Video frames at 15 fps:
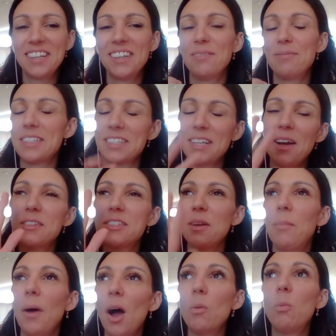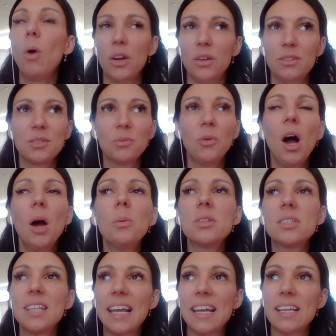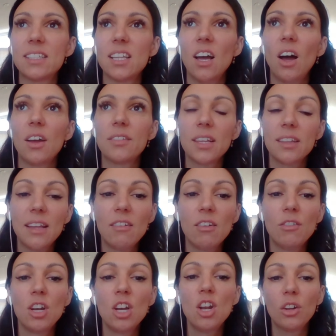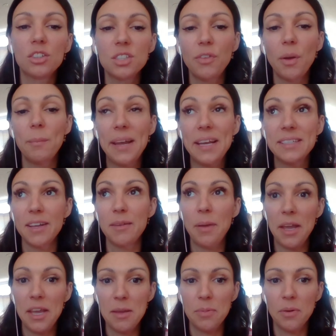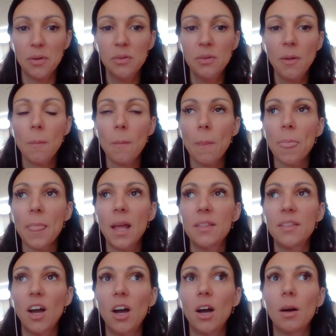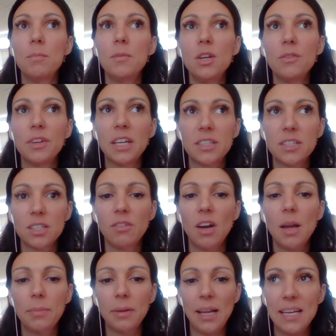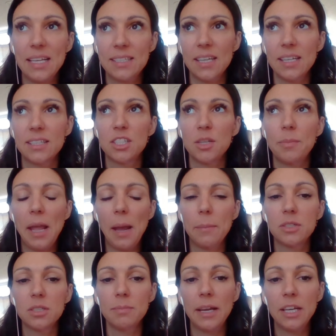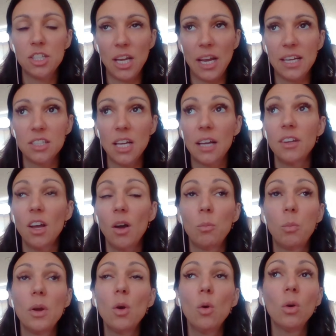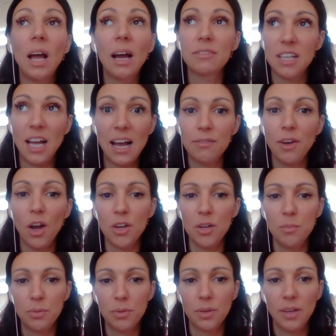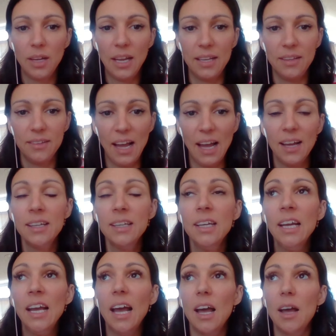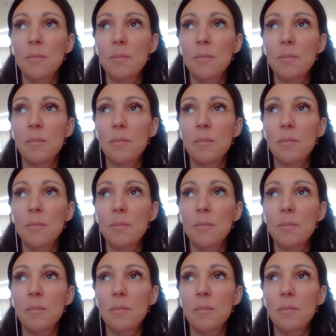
too long, but, so, but I won't. What I will say is that I think there are a lot of amazing people that are moving into the right places to be able to make change, and we all have to have hope in that. Mm.